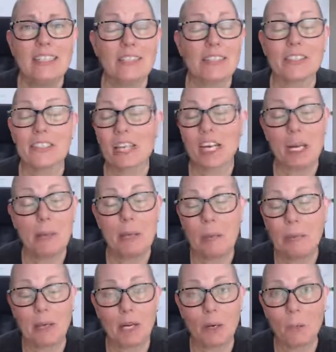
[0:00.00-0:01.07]
there's got to be a
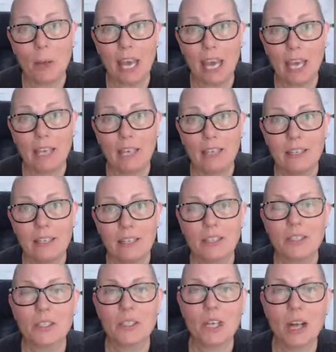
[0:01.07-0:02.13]
better way.
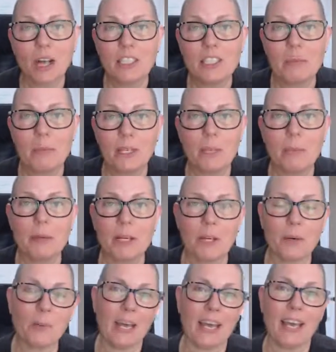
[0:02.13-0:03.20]
There's got to be a
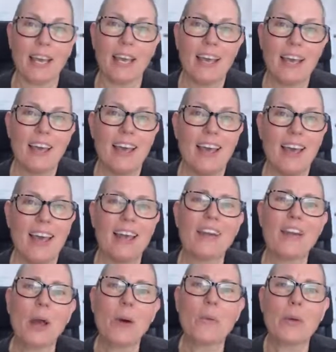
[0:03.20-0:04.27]
better way.
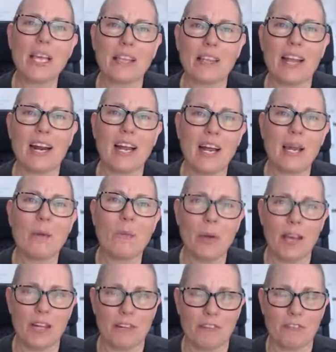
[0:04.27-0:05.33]
And knowing that I
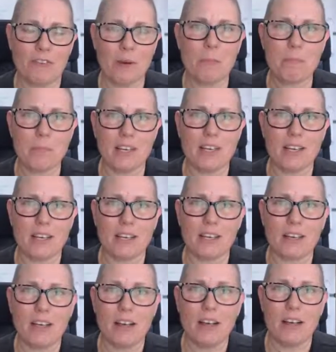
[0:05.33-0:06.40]
went from
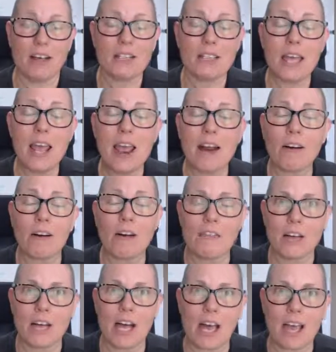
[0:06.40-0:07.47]
being
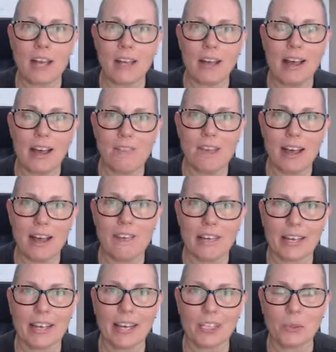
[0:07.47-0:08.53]
terrified of
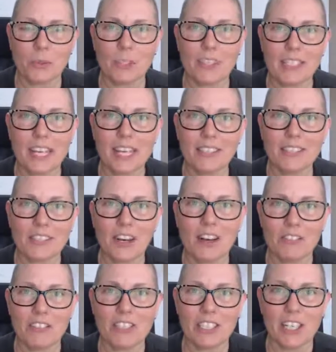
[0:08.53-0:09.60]
having actual sales
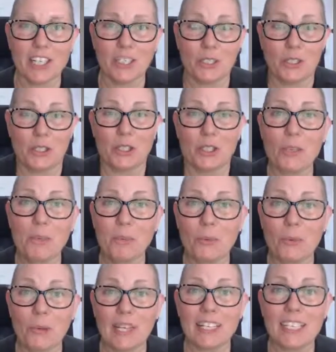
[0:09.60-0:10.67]
conversations, to the
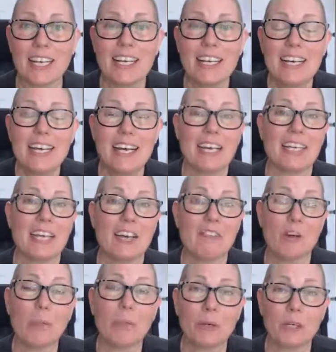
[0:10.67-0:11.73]
point I gave
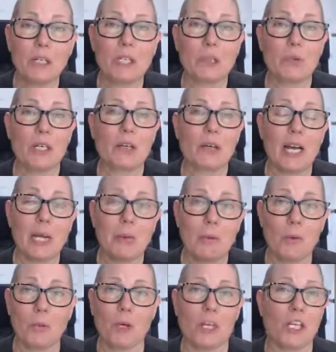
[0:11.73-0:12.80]
up on a career I had
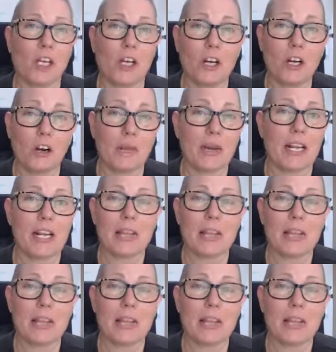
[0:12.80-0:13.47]
been working on already